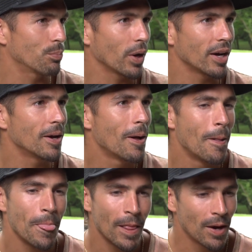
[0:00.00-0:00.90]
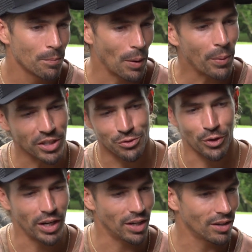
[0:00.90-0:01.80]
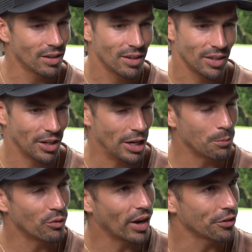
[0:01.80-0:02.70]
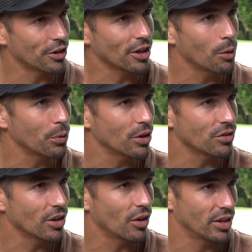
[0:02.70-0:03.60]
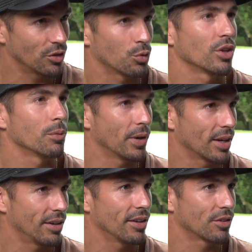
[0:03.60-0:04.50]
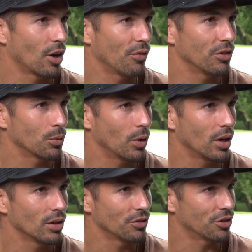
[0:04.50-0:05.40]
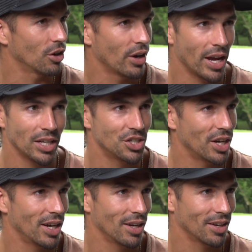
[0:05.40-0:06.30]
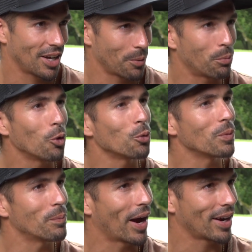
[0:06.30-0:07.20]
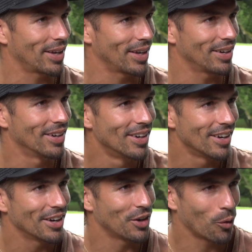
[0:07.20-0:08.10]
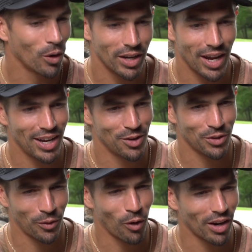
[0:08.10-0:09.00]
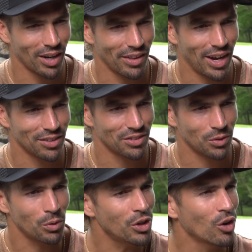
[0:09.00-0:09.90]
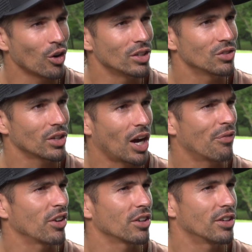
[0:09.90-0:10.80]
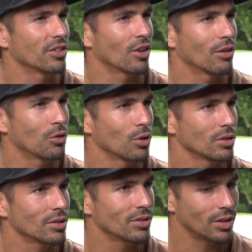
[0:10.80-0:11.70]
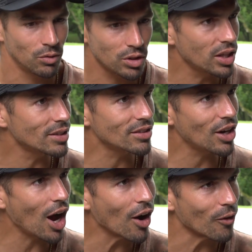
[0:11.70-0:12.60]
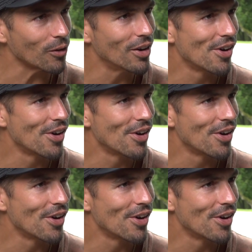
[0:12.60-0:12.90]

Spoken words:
But my best friend, he moved out there a couple years ago, and he's really big into disc golf as well. So AJ kind of pulled me back in. One day he was like walking out of the house. I was like, "Where are you going?" He was like, "I found a disc golf course." I was like, "Well, let's go."